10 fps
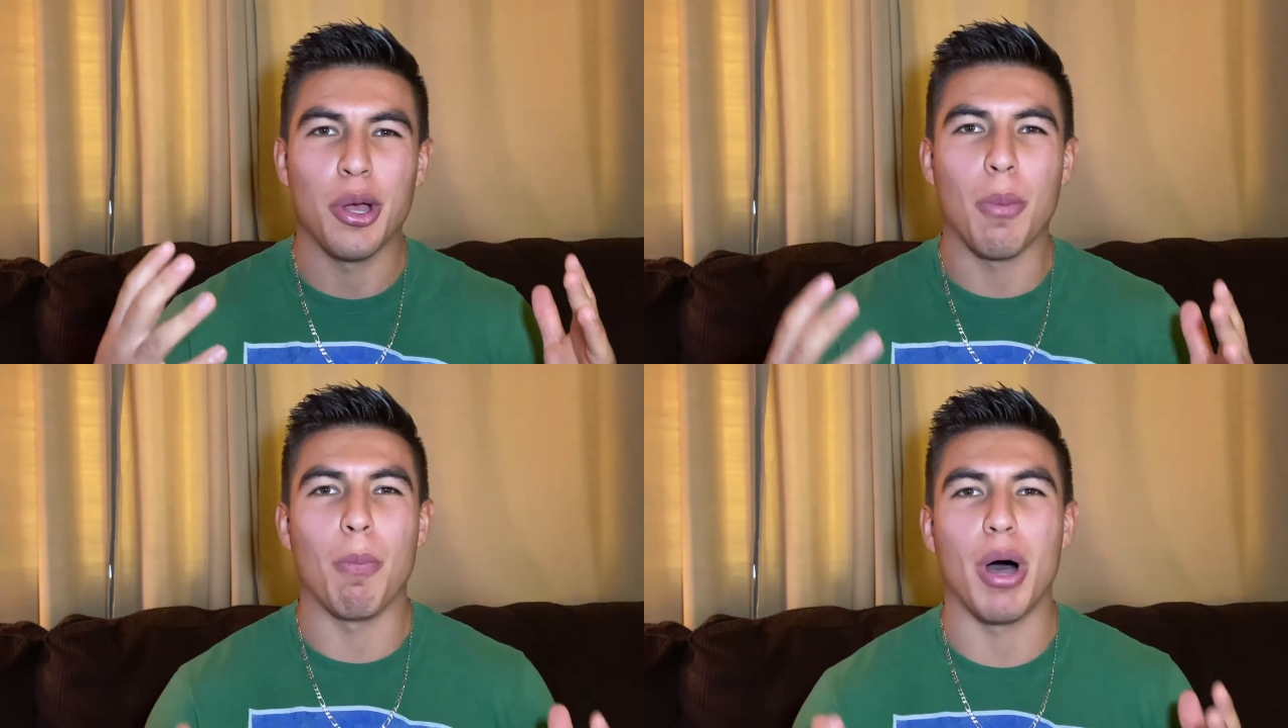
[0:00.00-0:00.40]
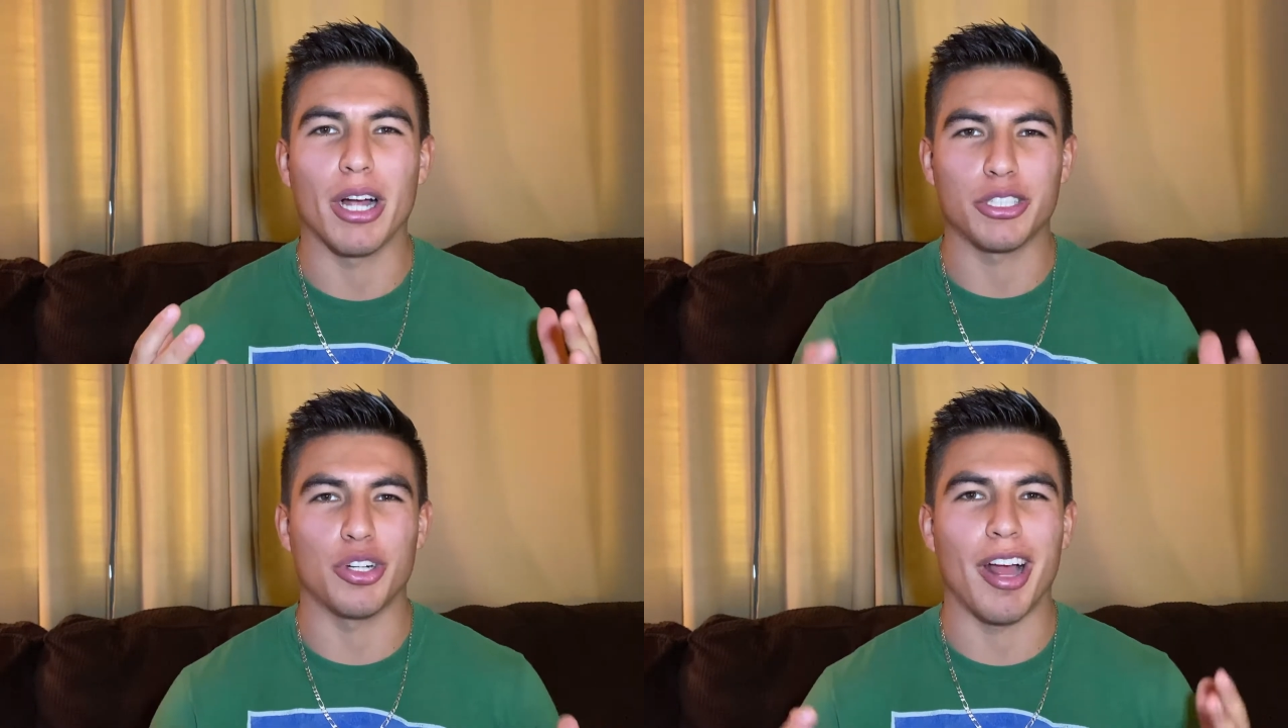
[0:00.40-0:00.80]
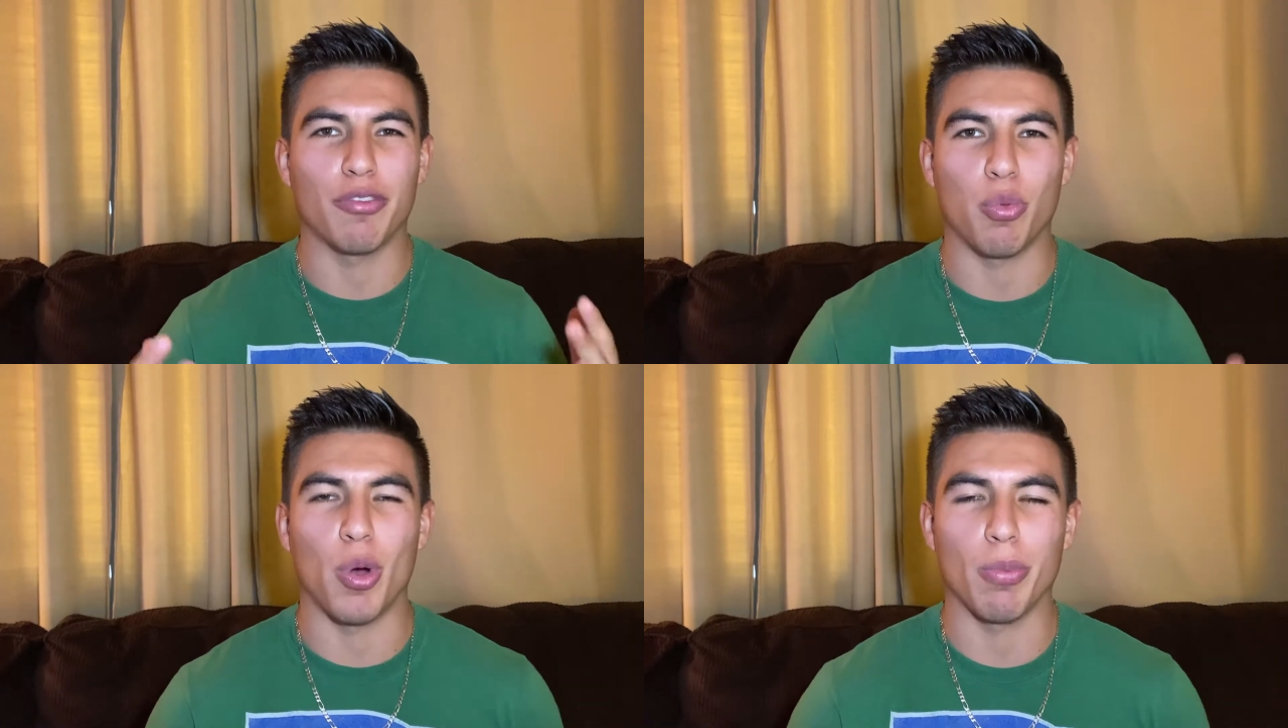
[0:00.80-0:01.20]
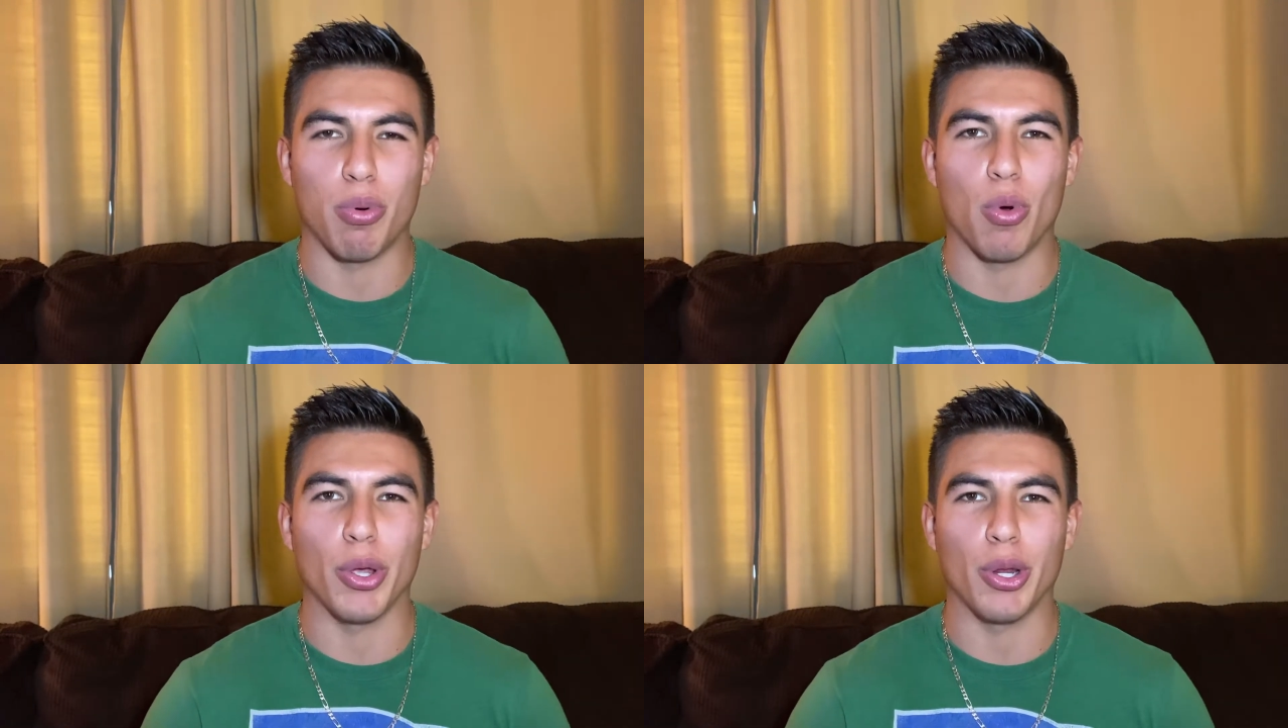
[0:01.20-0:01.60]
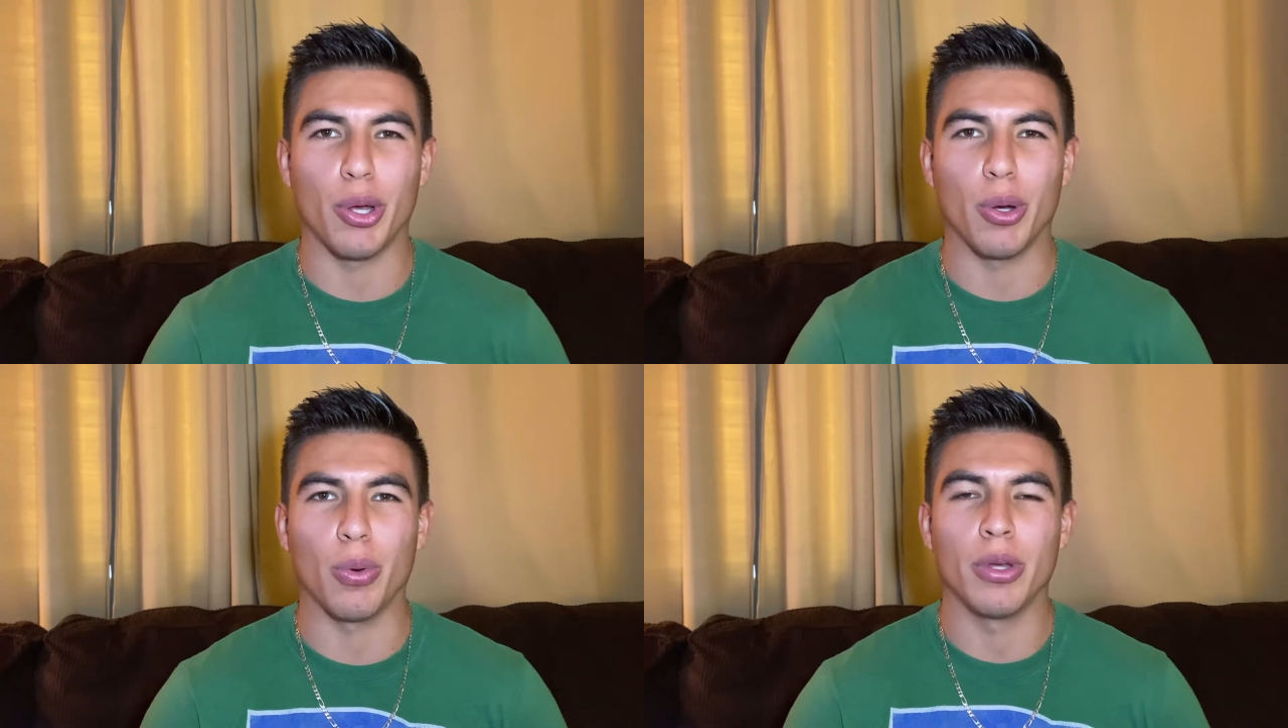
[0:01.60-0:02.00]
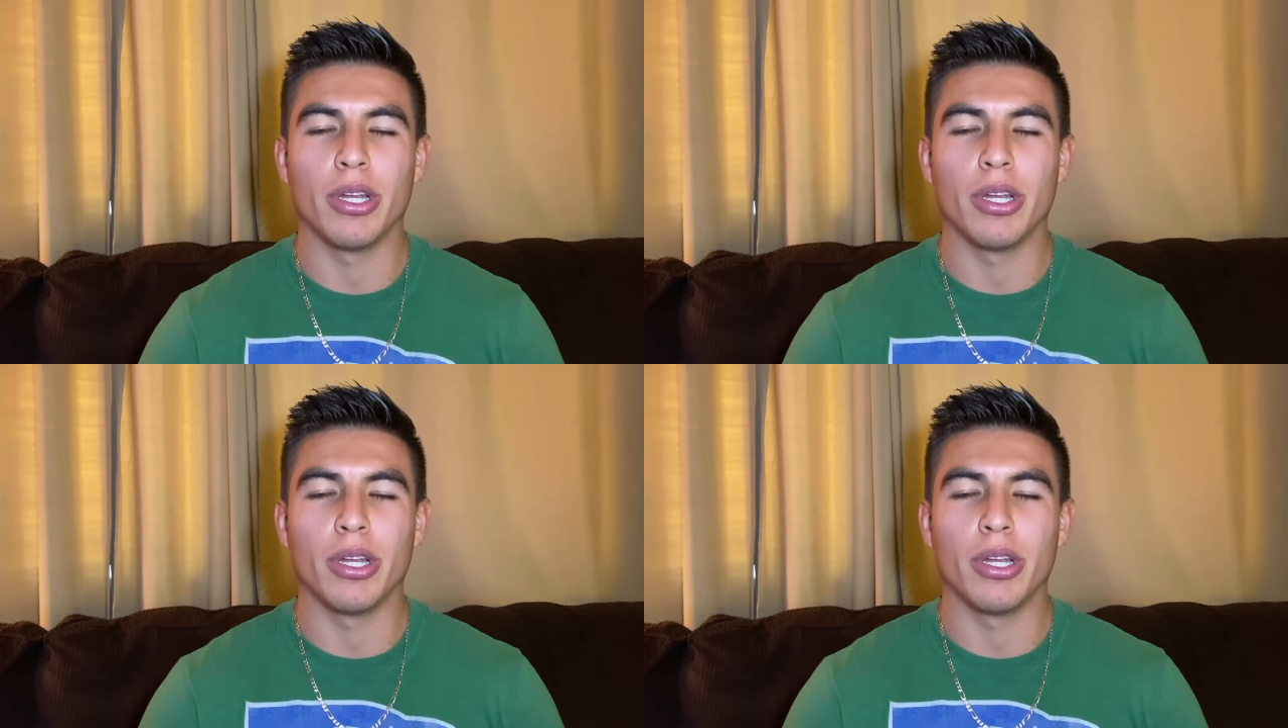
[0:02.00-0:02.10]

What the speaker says: Mock Draft 1.0.